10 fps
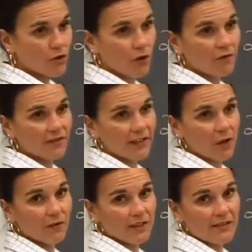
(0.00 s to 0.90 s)
you should
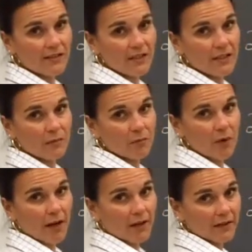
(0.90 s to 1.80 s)
hopefully only see
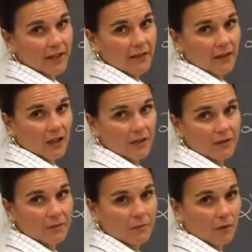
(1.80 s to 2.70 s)
product at the
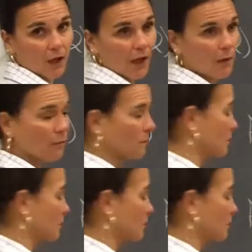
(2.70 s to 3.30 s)
end, okay?